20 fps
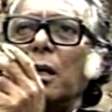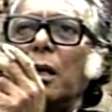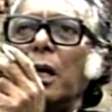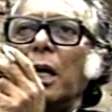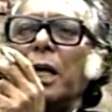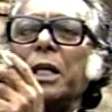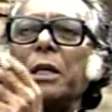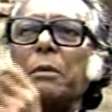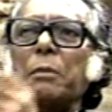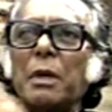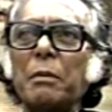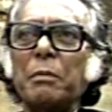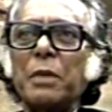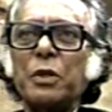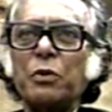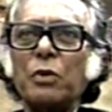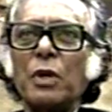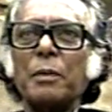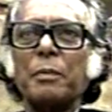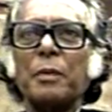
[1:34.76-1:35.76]
I remember
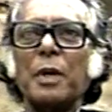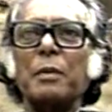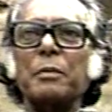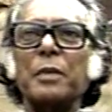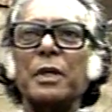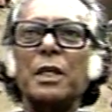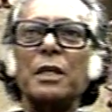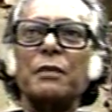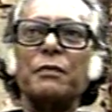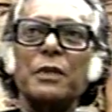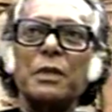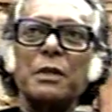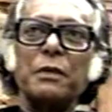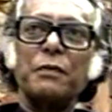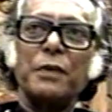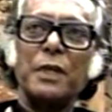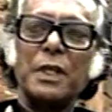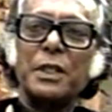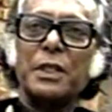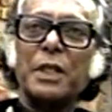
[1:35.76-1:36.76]
to have come here for the
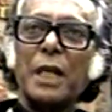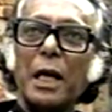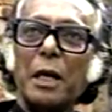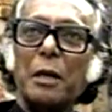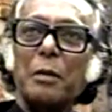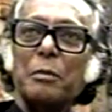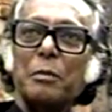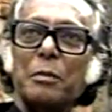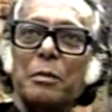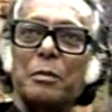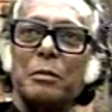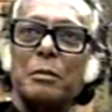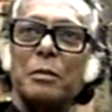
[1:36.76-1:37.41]
first time